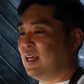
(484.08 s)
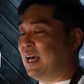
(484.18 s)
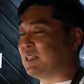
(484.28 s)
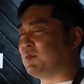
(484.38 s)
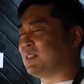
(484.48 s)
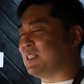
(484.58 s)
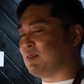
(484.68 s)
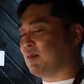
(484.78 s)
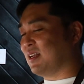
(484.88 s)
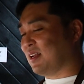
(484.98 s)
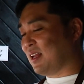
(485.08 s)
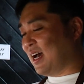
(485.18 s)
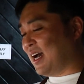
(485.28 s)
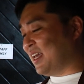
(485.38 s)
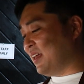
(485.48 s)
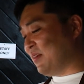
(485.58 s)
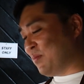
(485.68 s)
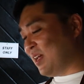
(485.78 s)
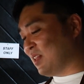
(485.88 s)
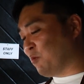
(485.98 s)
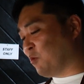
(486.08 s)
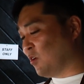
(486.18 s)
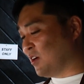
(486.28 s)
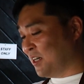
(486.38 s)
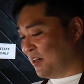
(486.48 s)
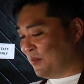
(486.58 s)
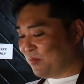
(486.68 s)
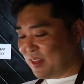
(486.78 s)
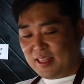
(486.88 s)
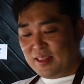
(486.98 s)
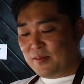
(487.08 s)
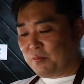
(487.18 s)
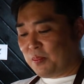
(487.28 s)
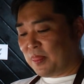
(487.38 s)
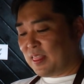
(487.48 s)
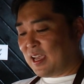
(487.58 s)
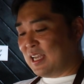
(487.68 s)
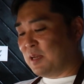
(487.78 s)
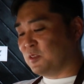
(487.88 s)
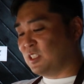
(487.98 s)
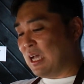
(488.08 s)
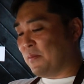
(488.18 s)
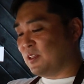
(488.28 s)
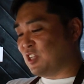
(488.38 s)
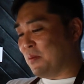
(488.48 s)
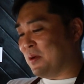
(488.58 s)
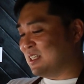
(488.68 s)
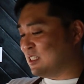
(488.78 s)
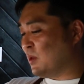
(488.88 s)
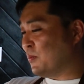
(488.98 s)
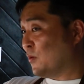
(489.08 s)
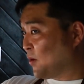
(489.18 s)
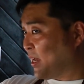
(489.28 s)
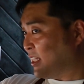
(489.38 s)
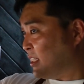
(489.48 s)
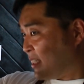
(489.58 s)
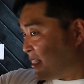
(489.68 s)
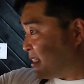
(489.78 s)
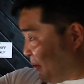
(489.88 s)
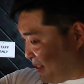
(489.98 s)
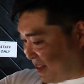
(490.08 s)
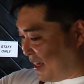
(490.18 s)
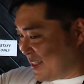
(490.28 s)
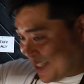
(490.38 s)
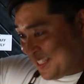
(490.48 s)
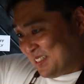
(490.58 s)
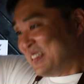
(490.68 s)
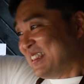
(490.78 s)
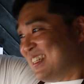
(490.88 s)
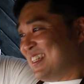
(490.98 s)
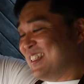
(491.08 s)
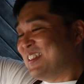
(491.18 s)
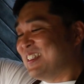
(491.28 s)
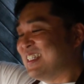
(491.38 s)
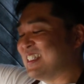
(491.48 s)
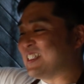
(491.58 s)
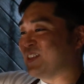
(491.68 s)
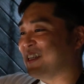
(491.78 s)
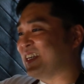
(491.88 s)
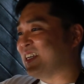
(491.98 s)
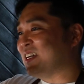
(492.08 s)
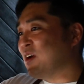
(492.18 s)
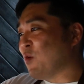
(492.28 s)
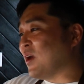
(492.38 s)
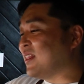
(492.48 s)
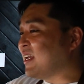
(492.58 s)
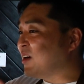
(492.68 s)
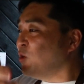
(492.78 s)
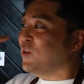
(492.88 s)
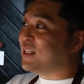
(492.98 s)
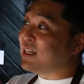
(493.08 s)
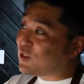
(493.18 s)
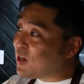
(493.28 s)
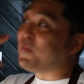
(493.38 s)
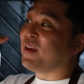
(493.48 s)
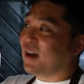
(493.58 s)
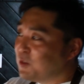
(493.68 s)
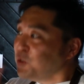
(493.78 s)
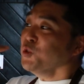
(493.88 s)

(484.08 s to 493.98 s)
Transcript: Actually, this one I made it for the kind of Japanese people customized size. So when they are dripping up,